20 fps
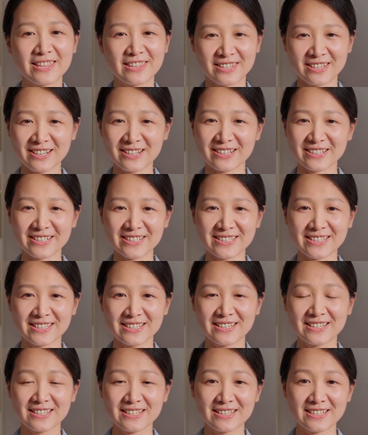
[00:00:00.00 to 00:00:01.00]
Third,
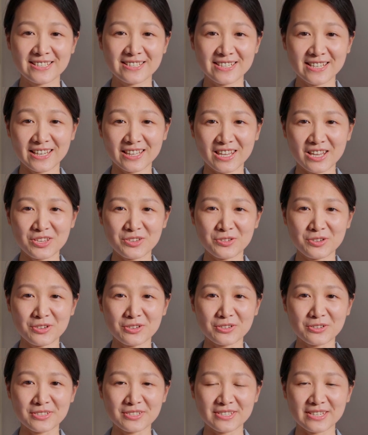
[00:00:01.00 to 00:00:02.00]
seek the
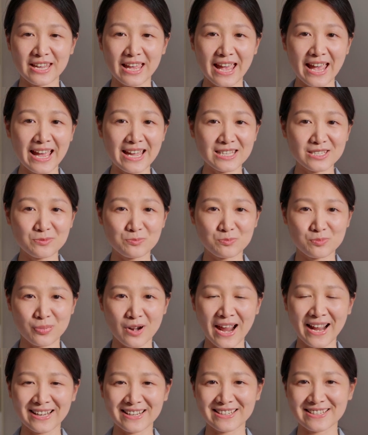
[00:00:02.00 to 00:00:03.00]
truth and
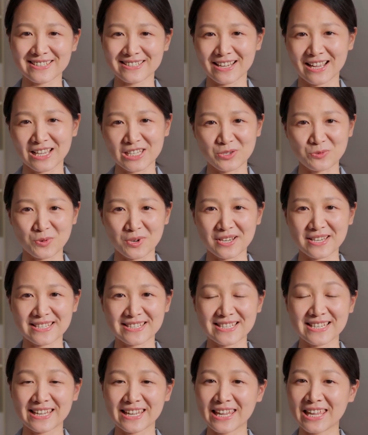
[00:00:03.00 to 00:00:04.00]
practice God's
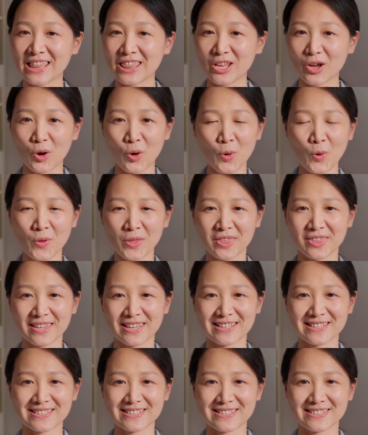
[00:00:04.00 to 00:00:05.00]
words in all
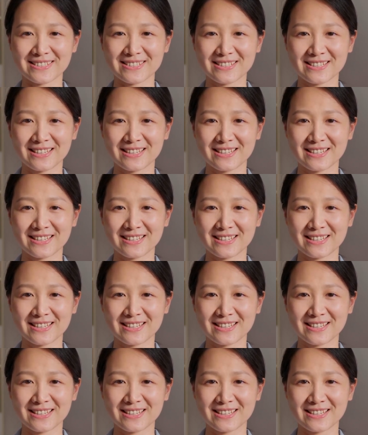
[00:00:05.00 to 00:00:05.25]
things.